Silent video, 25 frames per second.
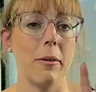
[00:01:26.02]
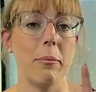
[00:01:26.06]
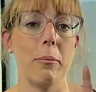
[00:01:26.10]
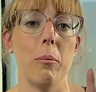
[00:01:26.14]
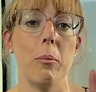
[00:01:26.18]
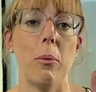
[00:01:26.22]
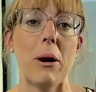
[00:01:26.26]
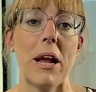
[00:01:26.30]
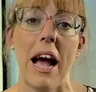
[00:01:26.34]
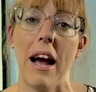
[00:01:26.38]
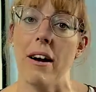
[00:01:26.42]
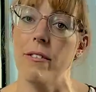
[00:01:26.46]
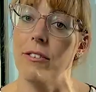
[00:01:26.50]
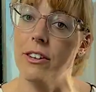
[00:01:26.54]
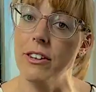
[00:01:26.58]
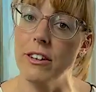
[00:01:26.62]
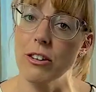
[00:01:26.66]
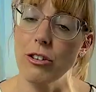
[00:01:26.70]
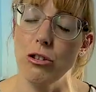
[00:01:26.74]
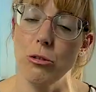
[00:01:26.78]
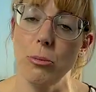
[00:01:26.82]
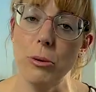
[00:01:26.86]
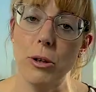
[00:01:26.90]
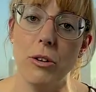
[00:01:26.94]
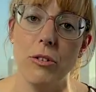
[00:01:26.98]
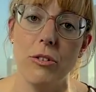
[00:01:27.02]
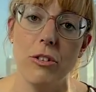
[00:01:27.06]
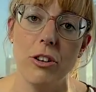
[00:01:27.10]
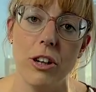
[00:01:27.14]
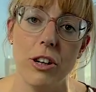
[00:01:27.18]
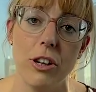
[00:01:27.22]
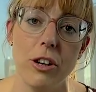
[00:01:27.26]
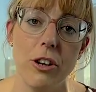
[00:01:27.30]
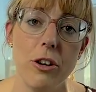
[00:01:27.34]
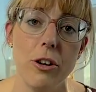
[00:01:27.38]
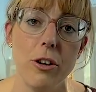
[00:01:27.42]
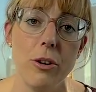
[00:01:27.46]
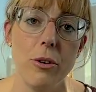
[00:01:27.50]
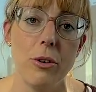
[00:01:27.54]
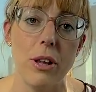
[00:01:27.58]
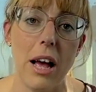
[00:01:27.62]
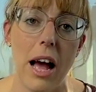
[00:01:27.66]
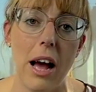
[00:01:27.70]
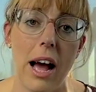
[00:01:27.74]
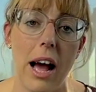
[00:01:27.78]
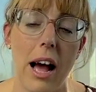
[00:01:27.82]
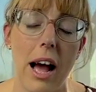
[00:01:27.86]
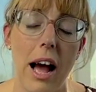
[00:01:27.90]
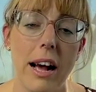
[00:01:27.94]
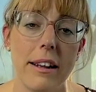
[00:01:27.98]
we have a distributor who's
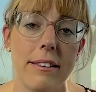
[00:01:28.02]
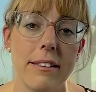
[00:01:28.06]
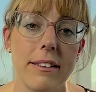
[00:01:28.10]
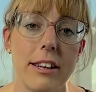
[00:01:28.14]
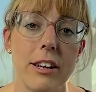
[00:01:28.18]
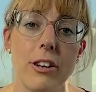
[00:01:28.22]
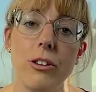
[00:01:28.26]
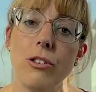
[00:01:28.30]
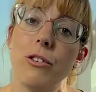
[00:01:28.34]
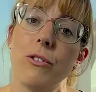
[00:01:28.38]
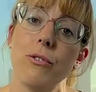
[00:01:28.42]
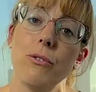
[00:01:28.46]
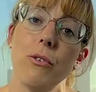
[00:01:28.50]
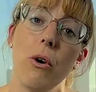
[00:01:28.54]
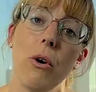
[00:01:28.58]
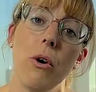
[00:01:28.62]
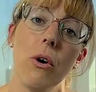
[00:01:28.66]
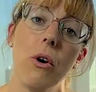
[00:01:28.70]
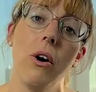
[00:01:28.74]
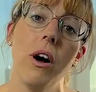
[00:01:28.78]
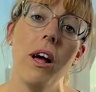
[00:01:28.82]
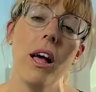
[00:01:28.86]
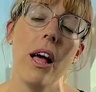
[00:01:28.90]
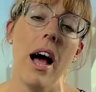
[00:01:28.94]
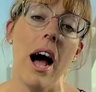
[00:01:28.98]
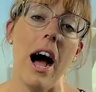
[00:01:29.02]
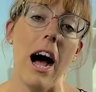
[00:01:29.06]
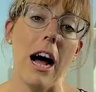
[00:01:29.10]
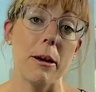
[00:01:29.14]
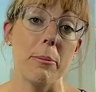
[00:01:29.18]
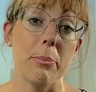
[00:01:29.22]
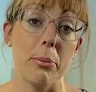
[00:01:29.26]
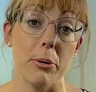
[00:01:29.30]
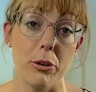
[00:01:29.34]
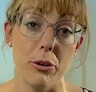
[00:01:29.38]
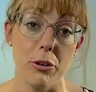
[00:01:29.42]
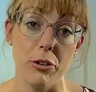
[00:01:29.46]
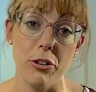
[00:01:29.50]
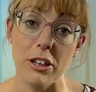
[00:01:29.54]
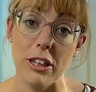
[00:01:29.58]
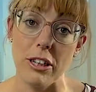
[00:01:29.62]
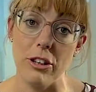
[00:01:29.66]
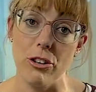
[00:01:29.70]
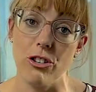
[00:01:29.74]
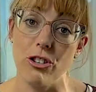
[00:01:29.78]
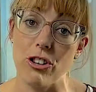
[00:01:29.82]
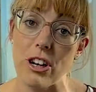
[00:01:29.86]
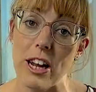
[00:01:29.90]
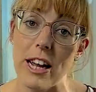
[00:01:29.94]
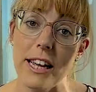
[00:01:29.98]
asking us for high protein
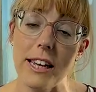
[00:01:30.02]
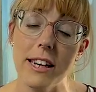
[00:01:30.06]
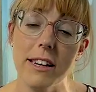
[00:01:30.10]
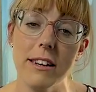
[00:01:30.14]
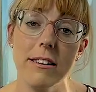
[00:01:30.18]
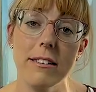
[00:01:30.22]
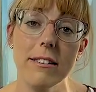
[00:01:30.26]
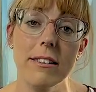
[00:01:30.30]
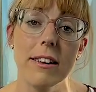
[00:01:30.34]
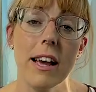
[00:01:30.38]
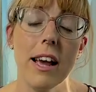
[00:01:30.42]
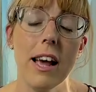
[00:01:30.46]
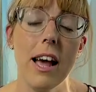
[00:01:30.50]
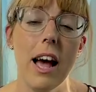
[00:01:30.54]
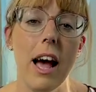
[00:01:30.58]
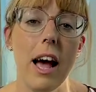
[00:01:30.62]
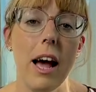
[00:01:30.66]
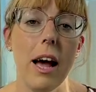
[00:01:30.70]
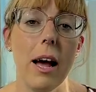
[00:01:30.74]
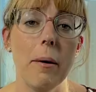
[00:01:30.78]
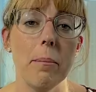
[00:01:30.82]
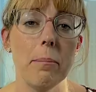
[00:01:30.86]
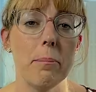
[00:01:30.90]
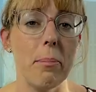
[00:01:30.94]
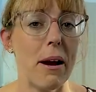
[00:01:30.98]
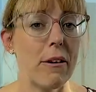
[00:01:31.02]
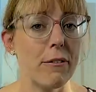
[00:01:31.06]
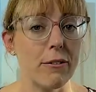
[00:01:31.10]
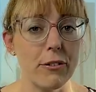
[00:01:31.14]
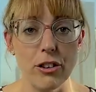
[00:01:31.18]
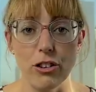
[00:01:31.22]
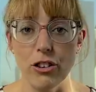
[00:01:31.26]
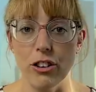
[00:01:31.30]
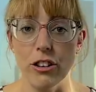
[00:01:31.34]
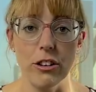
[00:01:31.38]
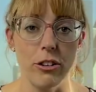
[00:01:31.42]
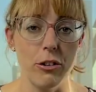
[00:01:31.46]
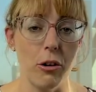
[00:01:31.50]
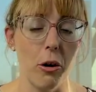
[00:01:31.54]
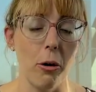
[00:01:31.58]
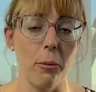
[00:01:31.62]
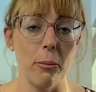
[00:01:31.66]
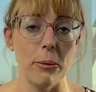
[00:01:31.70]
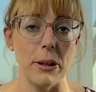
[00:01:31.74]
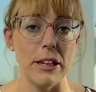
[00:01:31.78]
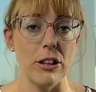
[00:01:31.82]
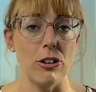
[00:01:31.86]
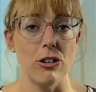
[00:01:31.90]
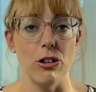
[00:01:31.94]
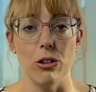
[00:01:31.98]
shakes. Beverages
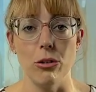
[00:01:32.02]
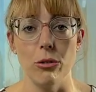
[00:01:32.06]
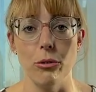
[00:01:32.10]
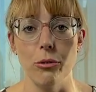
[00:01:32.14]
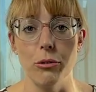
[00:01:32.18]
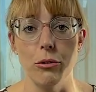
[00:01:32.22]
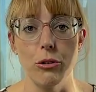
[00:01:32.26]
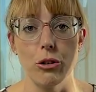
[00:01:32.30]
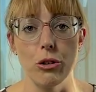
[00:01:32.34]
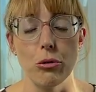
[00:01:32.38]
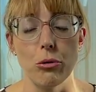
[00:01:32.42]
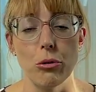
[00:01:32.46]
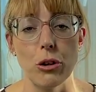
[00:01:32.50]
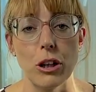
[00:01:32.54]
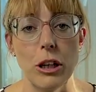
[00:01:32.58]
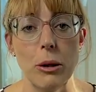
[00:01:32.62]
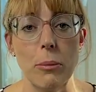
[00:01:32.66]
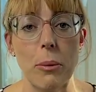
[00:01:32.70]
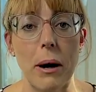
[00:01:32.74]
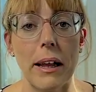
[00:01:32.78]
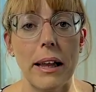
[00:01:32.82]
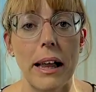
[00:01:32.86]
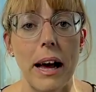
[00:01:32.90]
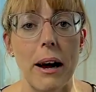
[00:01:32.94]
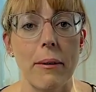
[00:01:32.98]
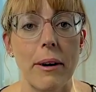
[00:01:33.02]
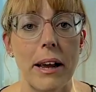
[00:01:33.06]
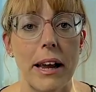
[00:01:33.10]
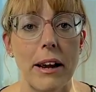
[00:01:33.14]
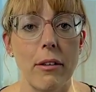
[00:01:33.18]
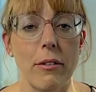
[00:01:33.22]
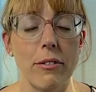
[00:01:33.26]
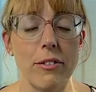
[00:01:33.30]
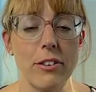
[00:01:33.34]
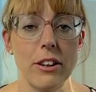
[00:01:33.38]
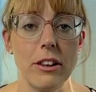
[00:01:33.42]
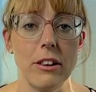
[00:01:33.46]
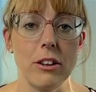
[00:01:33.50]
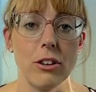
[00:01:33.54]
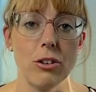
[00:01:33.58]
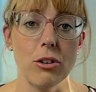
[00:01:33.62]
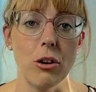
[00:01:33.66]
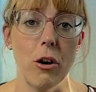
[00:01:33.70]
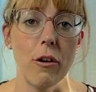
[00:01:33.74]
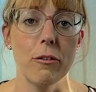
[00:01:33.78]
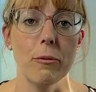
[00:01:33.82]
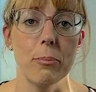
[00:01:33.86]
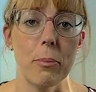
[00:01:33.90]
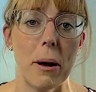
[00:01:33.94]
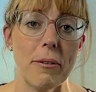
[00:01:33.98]
normally do really well out here, obviously the
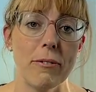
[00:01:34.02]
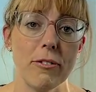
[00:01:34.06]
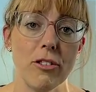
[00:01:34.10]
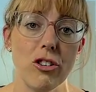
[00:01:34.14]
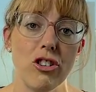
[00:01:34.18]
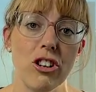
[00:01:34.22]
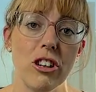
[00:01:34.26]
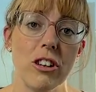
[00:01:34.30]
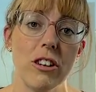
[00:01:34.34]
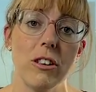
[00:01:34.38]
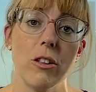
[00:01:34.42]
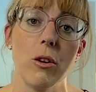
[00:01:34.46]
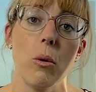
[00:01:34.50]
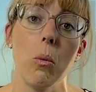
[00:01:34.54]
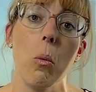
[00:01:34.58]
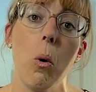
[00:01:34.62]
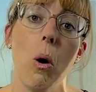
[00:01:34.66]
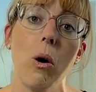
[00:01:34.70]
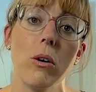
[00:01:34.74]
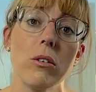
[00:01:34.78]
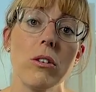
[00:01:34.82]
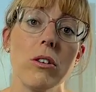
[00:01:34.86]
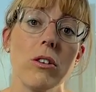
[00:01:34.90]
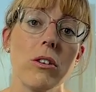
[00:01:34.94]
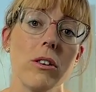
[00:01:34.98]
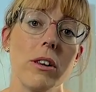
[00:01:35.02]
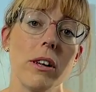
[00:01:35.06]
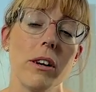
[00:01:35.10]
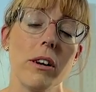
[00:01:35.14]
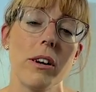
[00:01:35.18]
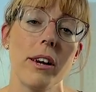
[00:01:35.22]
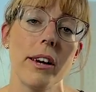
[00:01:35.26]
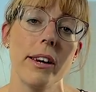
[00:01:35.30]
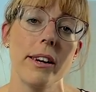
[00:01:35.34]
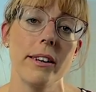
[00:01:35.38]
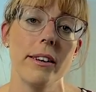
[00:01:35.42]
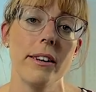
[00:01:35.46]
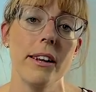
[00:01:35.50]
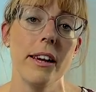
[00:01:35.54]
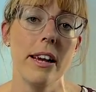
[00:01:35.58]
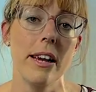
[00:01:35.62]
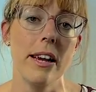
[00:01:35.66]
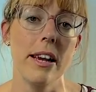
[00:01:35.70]
soft beverages, and the ones that can